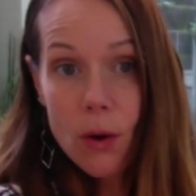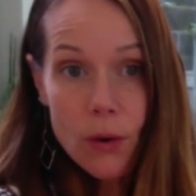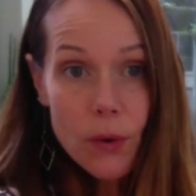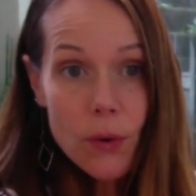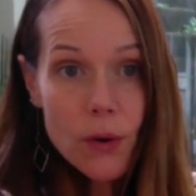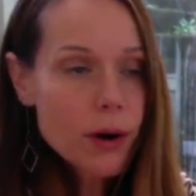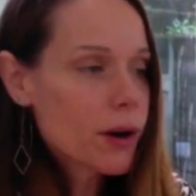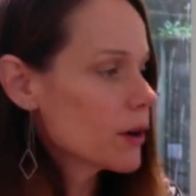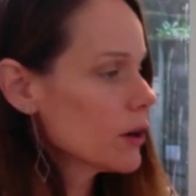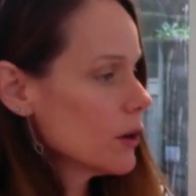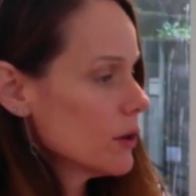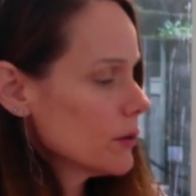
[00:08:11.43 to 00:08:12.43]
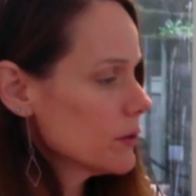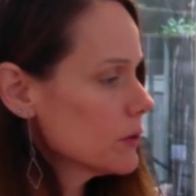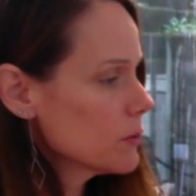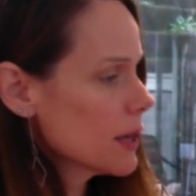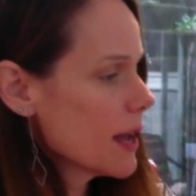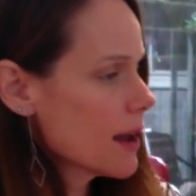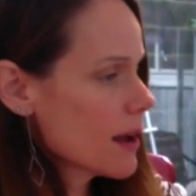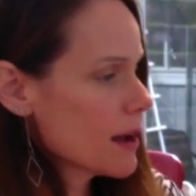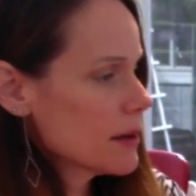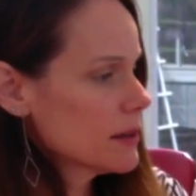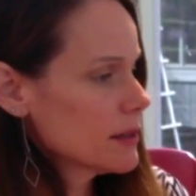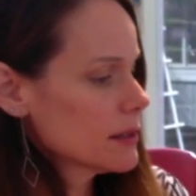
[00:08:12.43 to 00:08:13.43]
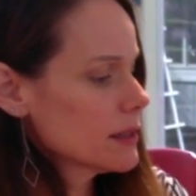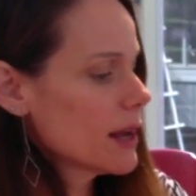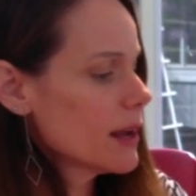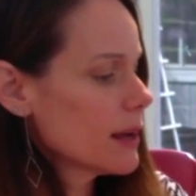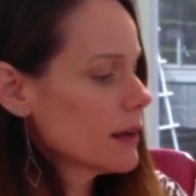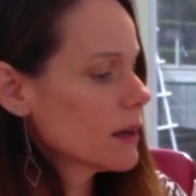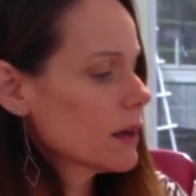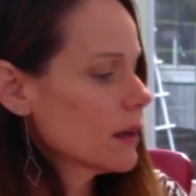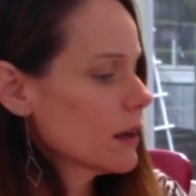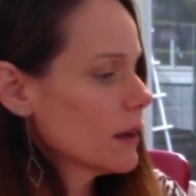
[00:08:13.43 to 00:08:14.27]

or you can take